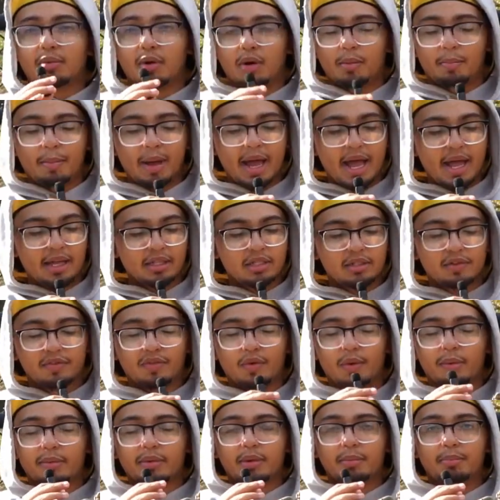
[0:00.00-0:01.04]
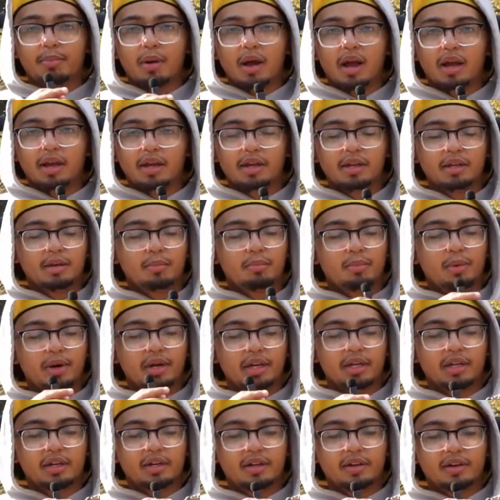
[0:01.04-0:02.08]
bat to form the pocket to
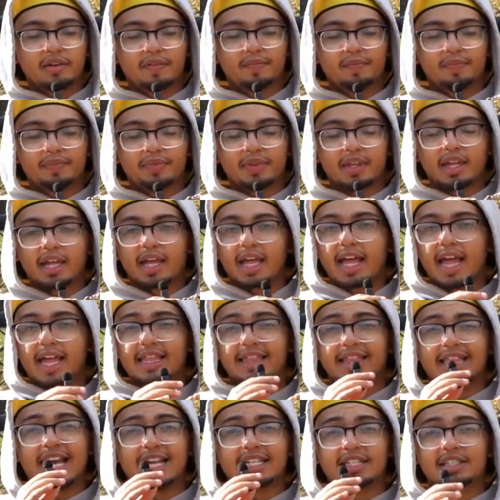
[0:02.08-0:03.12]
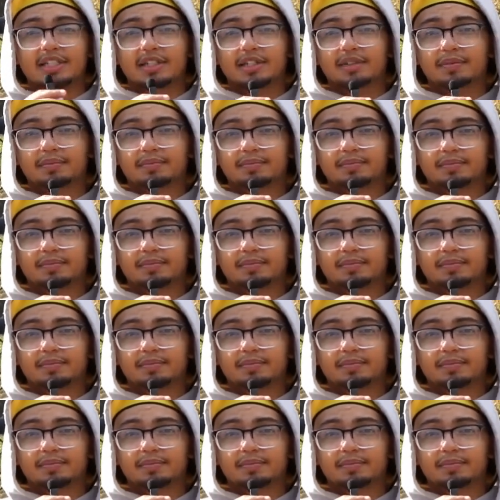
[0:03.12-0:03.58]
break it in, and that's it.